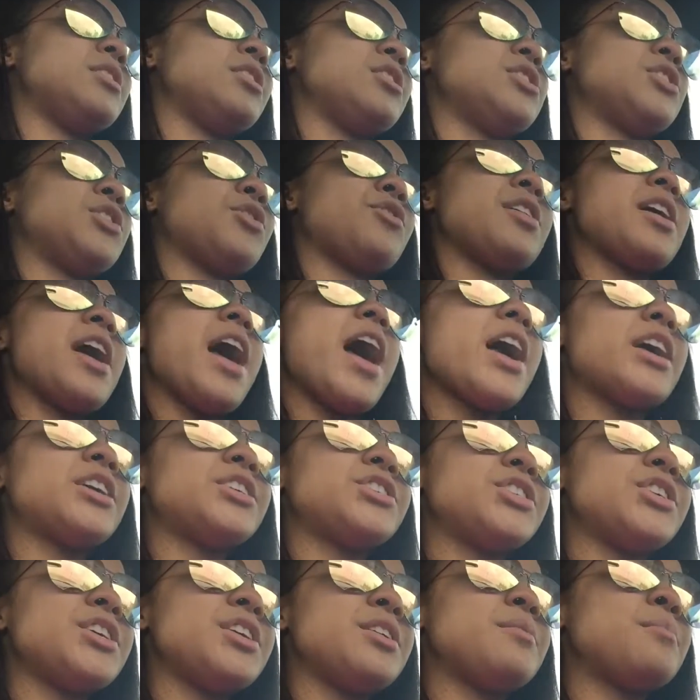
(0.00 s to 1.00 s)
an allergic
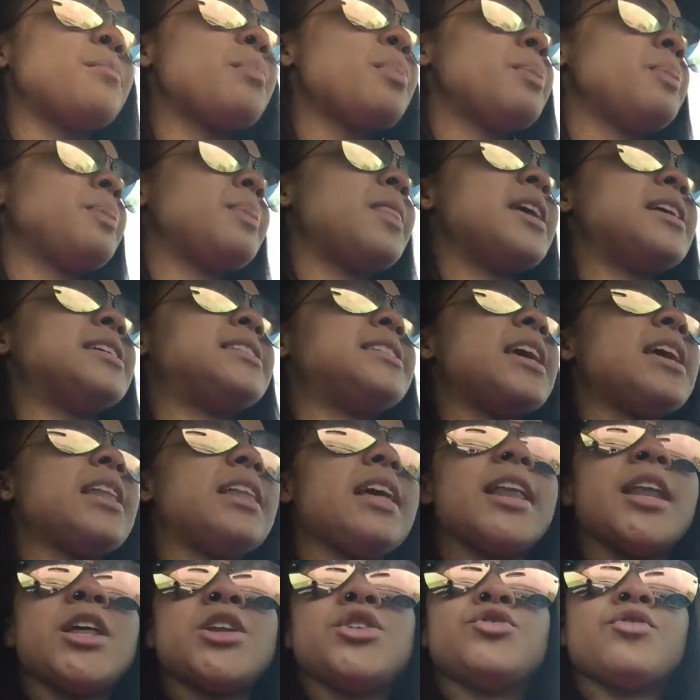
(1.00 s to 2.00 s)
reaction, they said
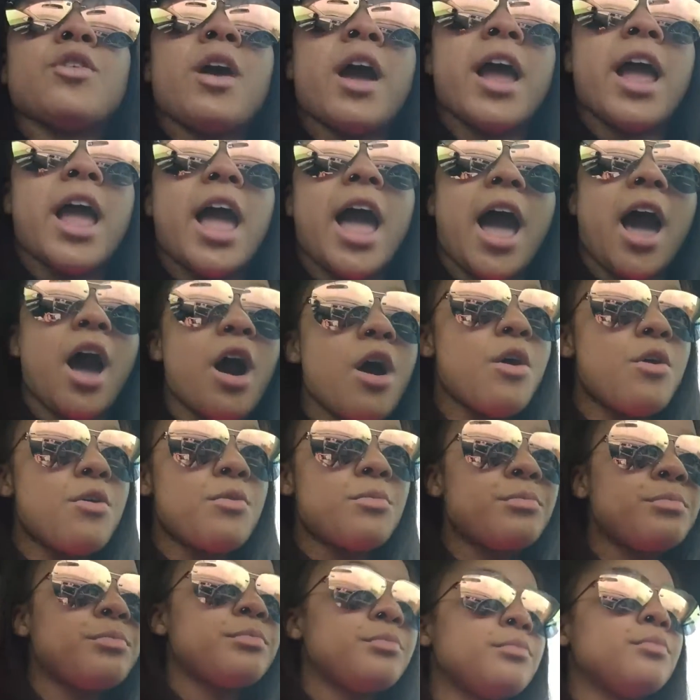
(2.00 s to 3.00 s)
let it dry
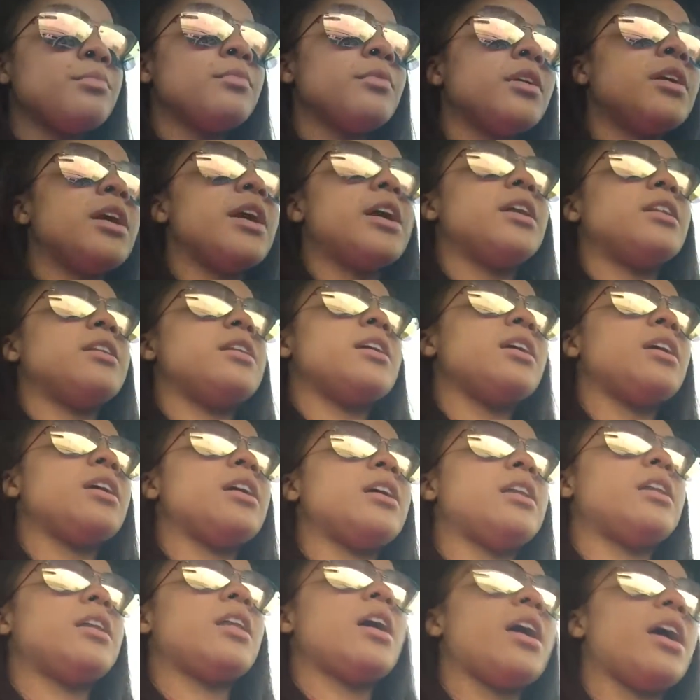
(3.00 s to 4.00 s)
out. And
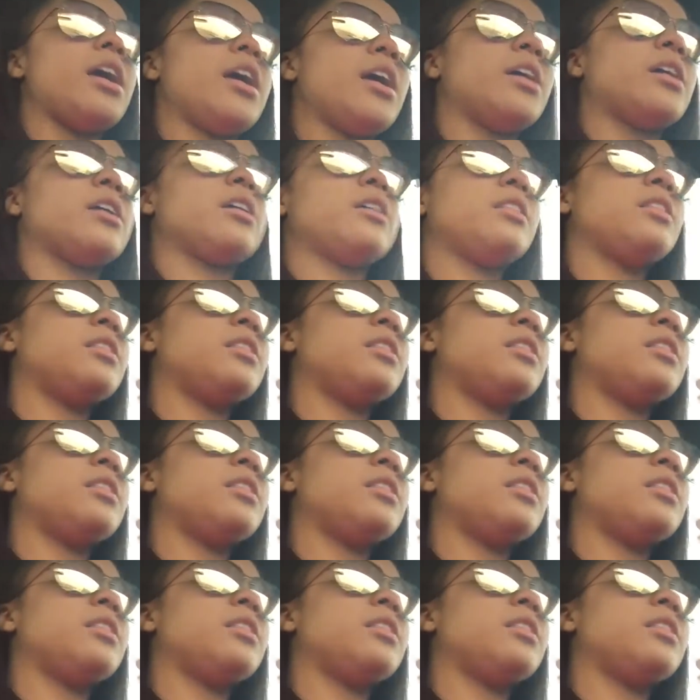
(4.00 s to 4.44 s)
then, like,